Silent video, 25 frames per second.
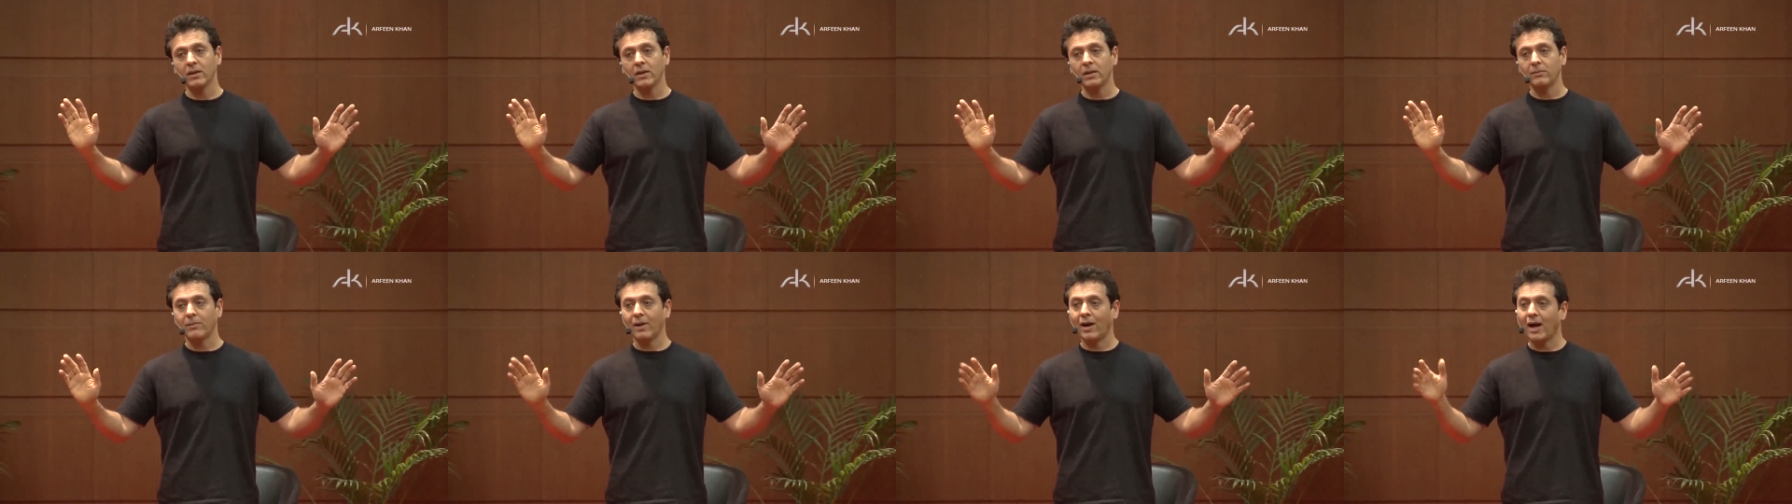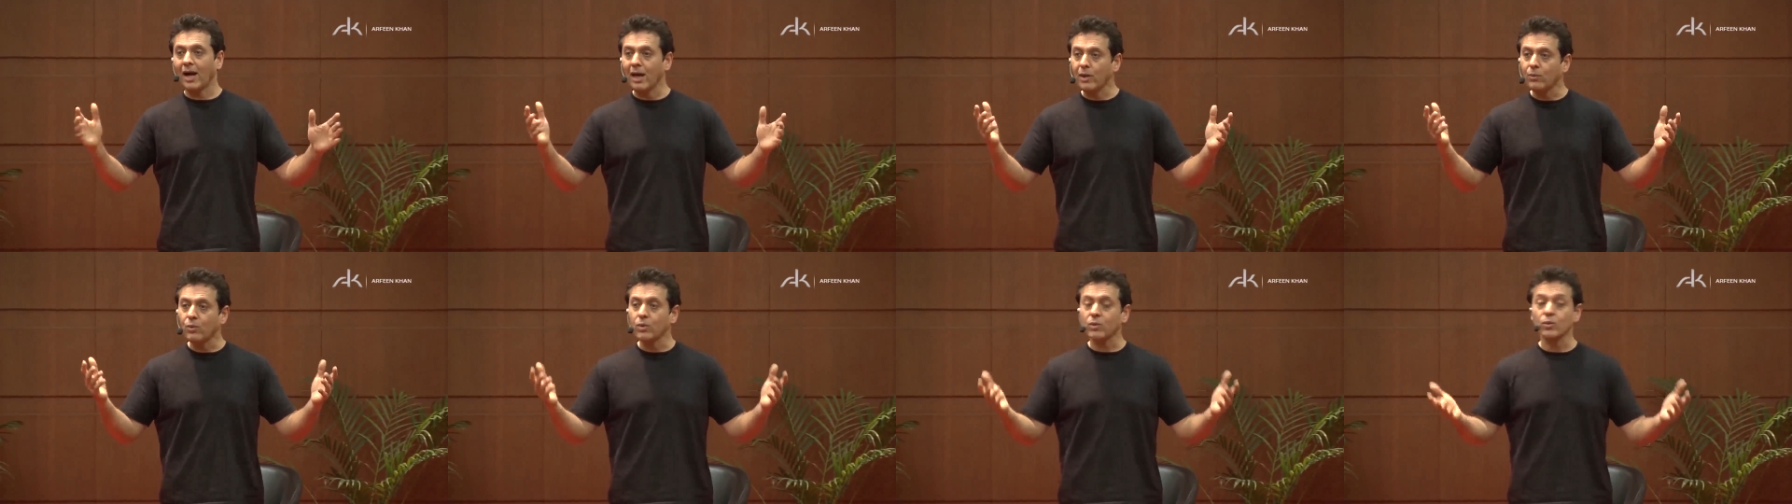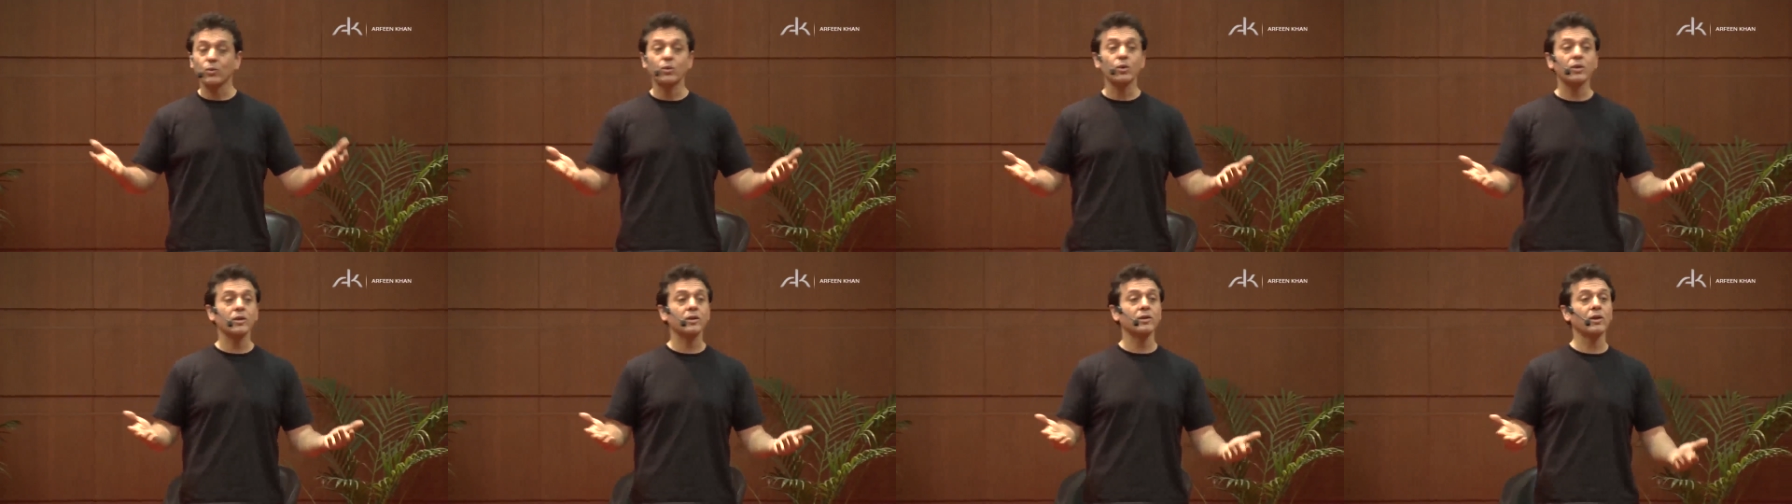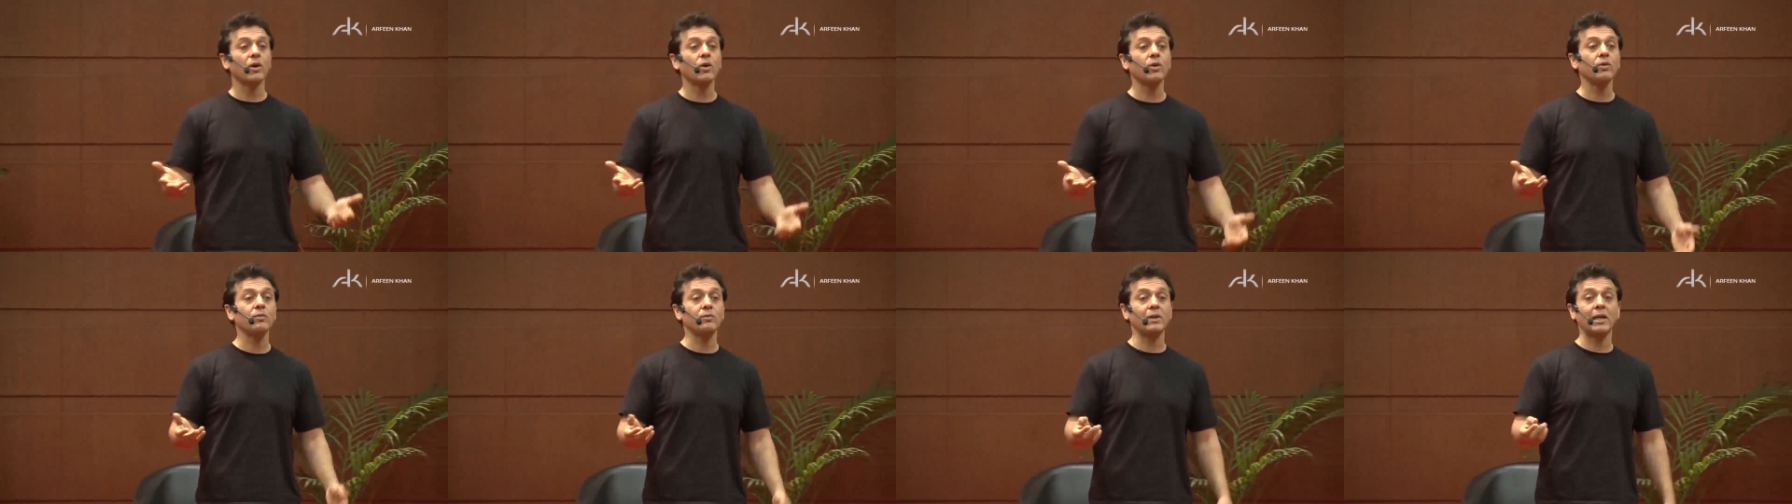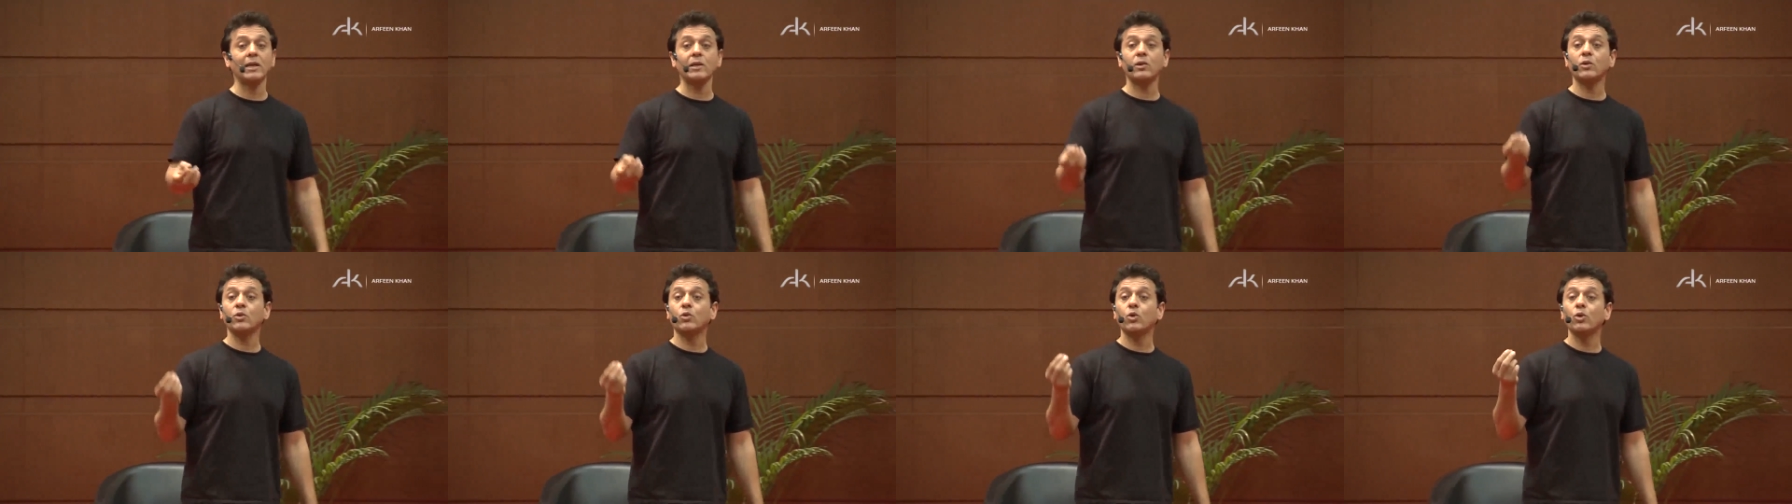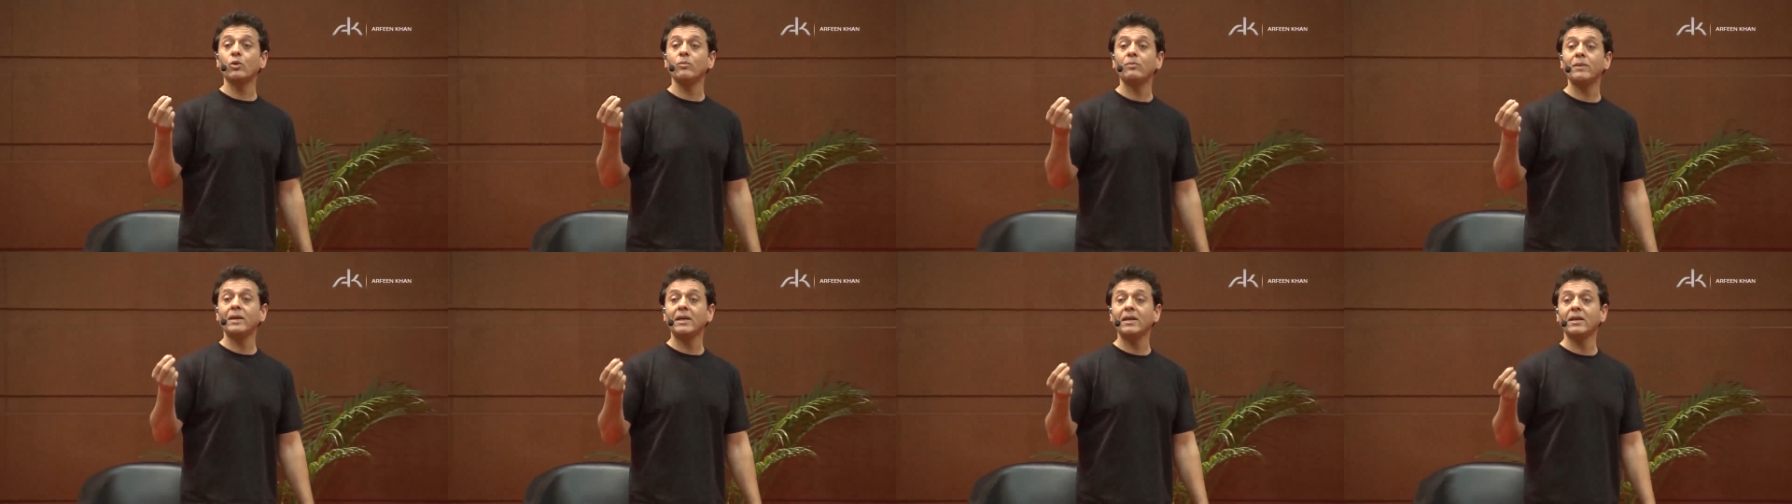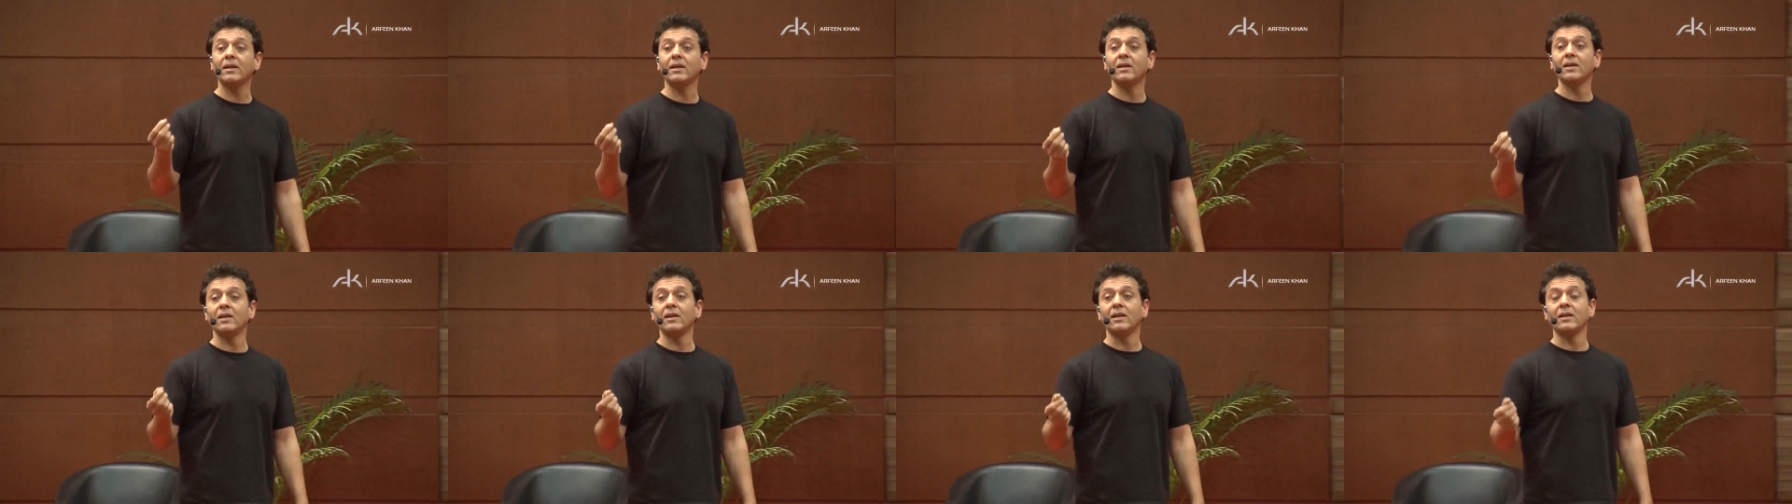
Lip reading: But I was always known, they used to call me,